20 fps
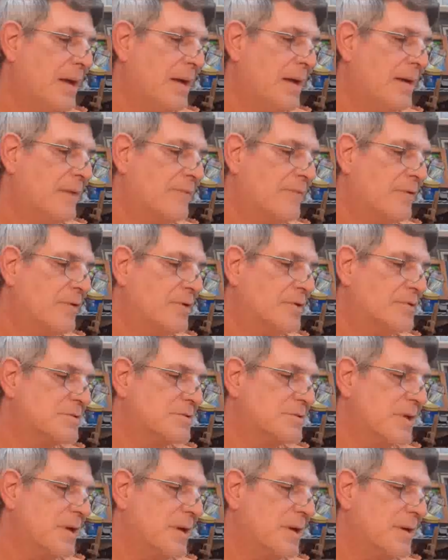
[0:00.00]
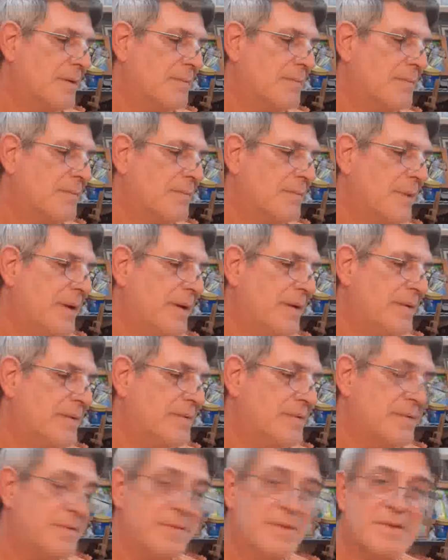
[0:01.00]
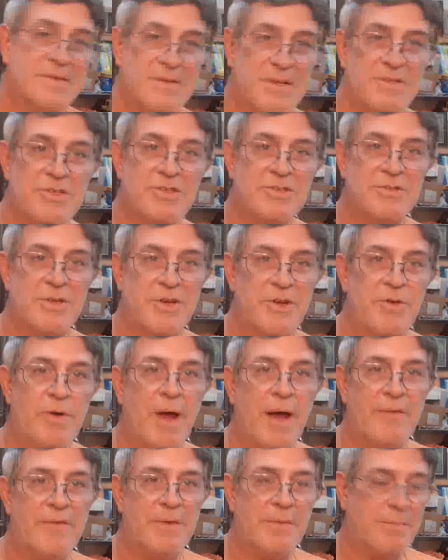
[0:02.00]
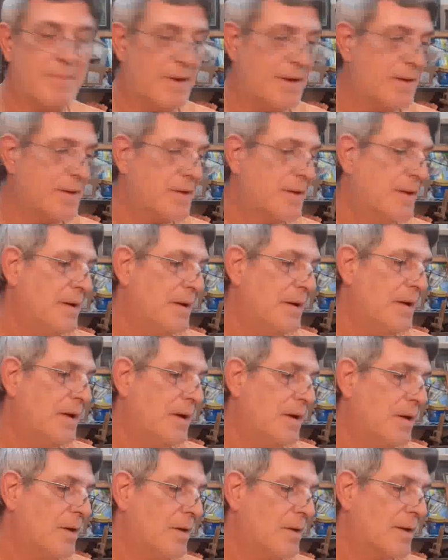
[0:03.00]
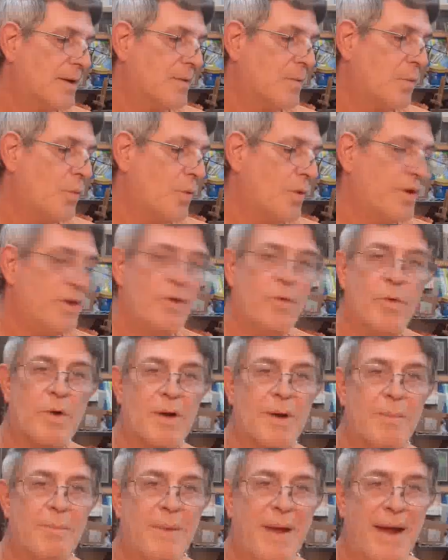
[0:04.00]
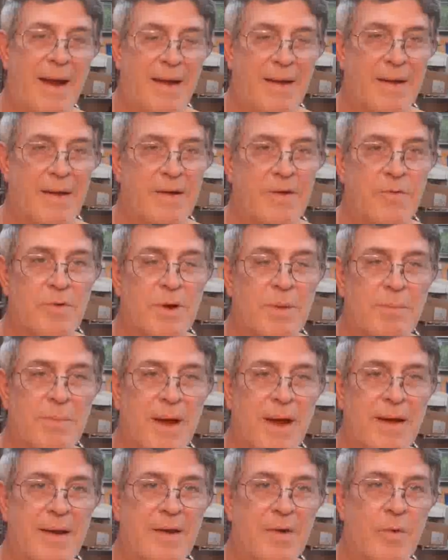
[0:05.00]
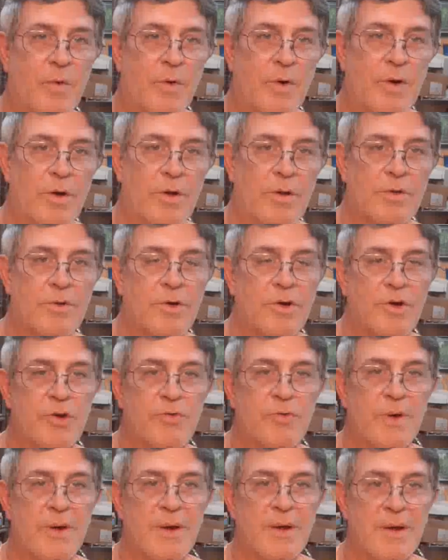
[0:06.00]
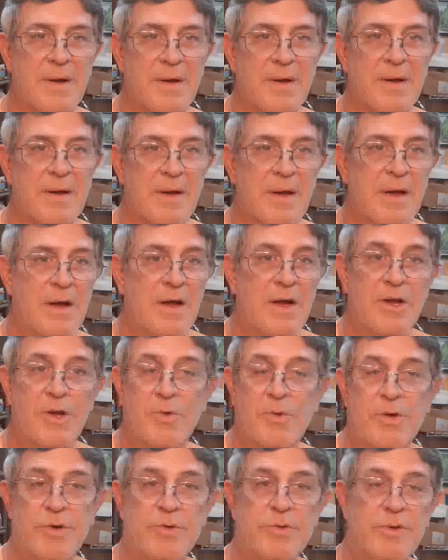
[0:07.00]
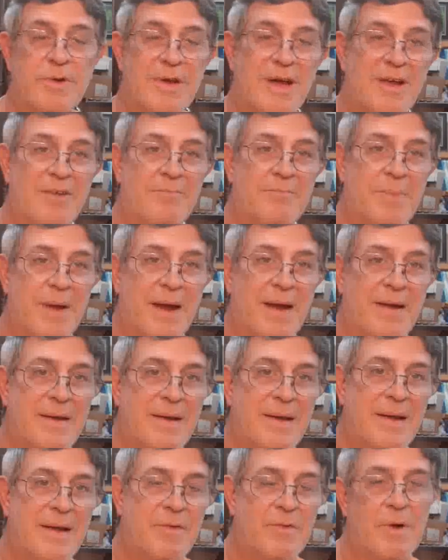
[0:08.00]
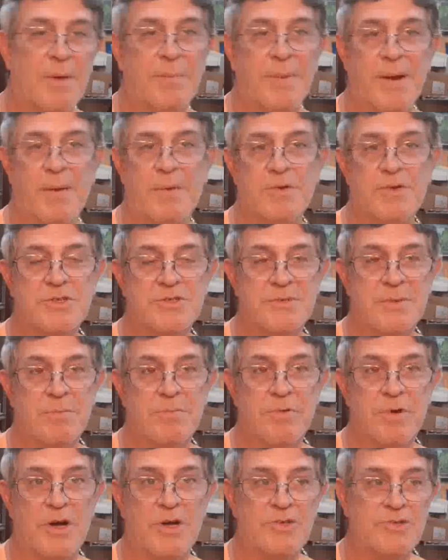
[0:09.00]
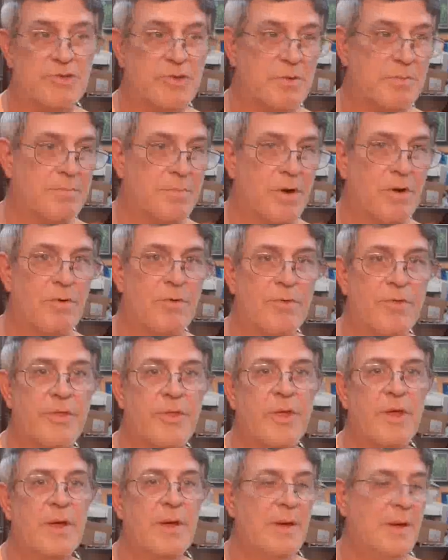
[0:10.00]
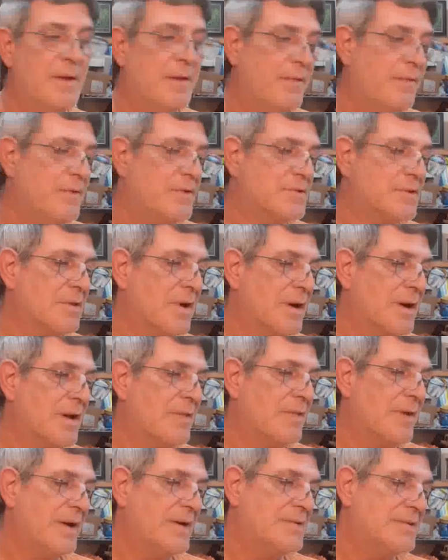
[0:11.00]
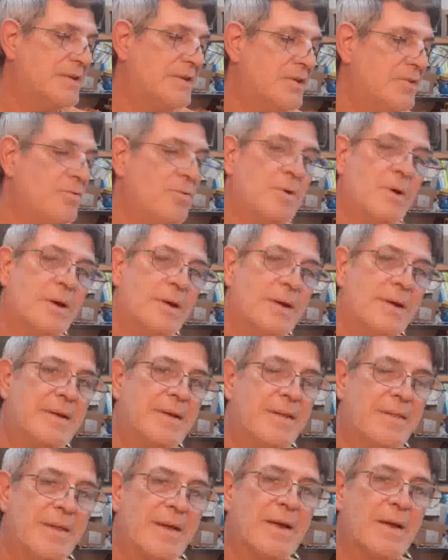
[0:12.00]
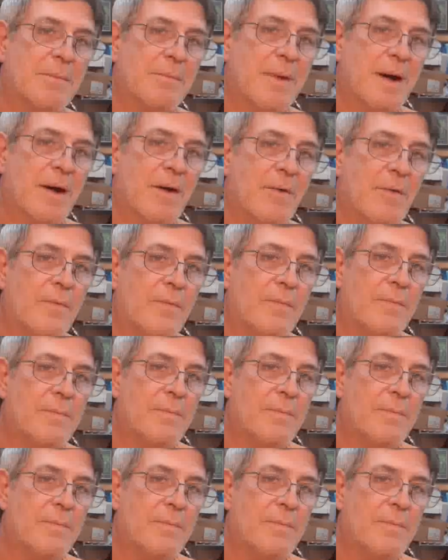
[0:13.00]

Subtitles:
First, and decisions that you have to make. What do you want to paint in? Do you want to paint in oil or acrylic? Do you want to do knife painting? You want to paint with just a brush or both? There's a lot of things that you really need to think about.